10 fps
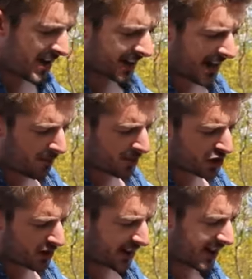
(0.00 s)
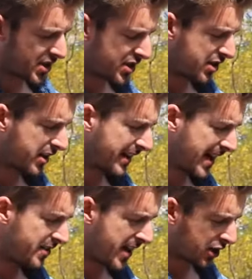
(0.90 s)
It can be tricky to
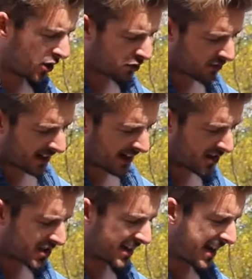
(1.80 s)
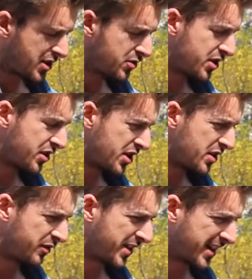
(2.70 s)
get that chord ringing out, so you can use your
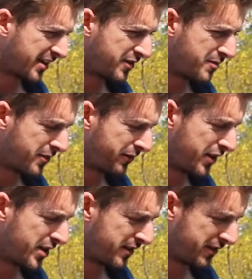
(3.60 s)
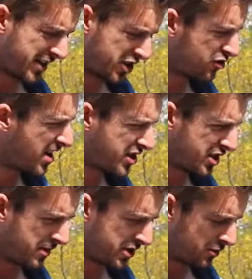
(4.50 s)
third finger if you preferred, if that
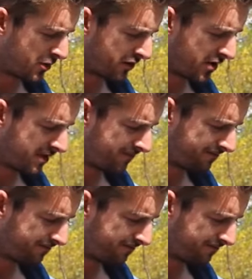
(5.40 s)
stretches a bit too much for you.